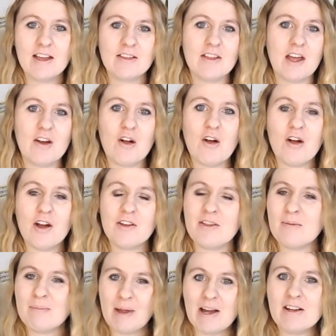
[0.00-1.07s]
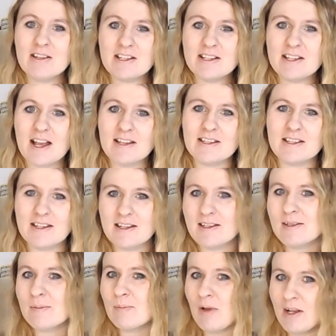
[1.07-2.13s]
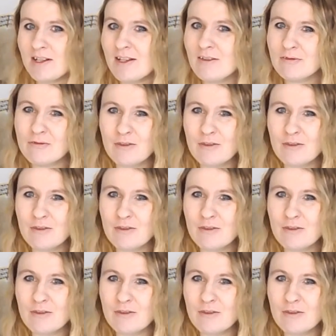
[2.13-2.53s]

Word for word: that are the bare necessities plus a